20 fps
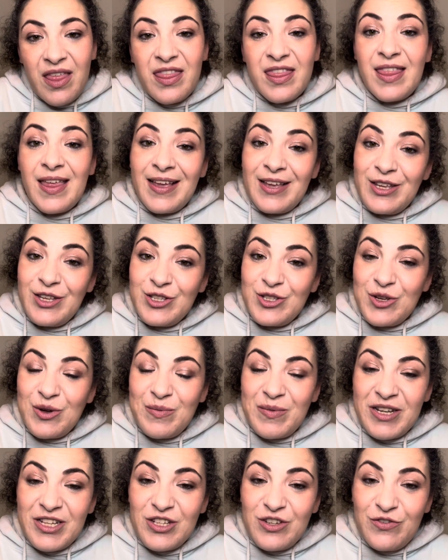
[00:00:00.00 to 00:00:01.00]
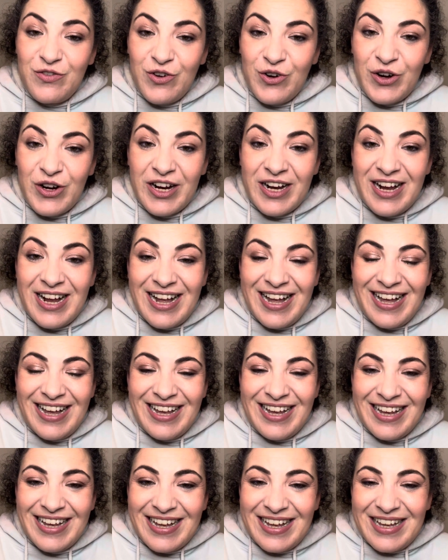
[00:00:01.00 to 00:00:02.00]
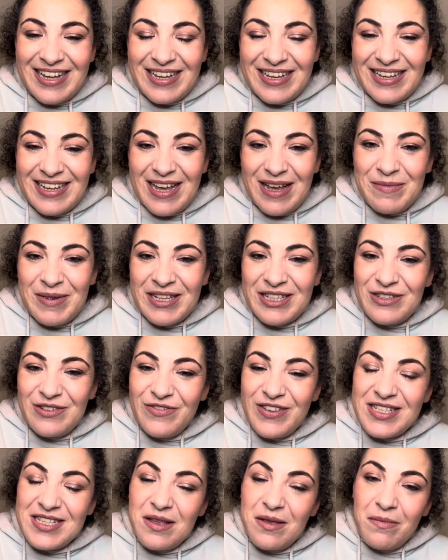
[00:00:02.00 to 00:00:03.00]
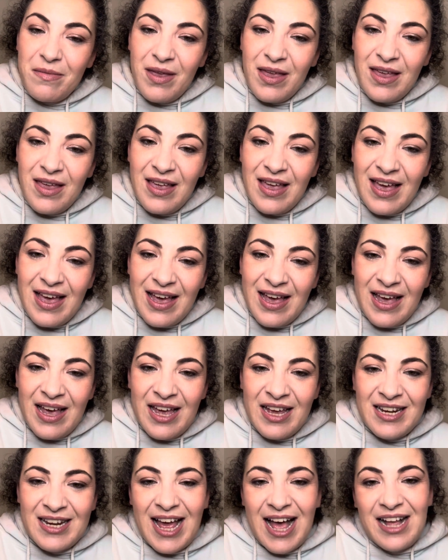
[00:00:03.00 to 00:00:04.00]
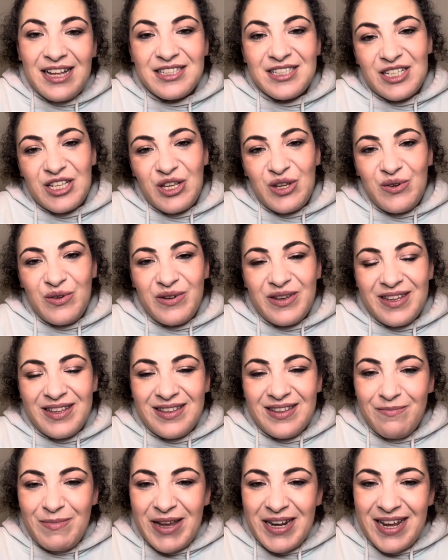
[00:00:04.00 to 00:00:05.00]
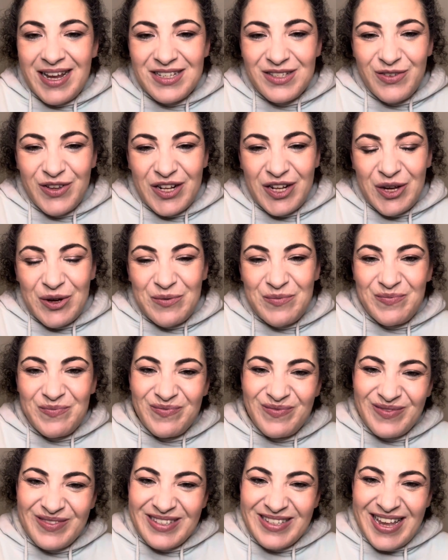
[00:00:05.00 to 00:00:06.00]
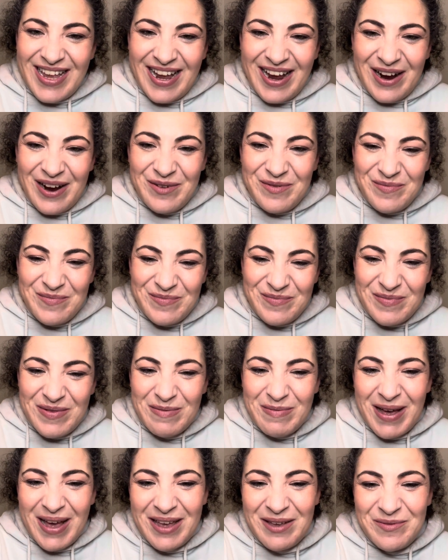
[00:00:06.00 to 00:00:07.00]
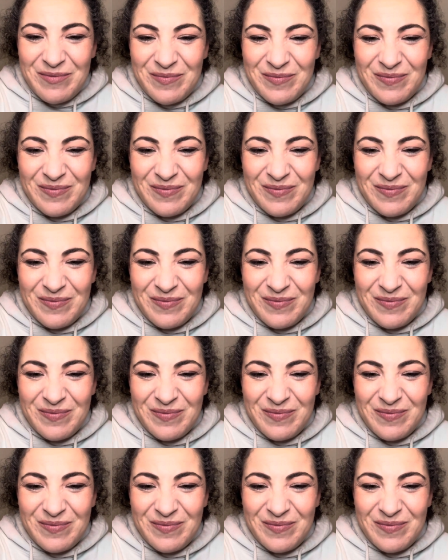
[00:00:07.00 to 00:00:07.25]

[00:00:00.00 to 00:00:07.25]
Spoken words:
Thank you so much for coming to visit me, and I'll see you in my next video. Take care. Bye-bye.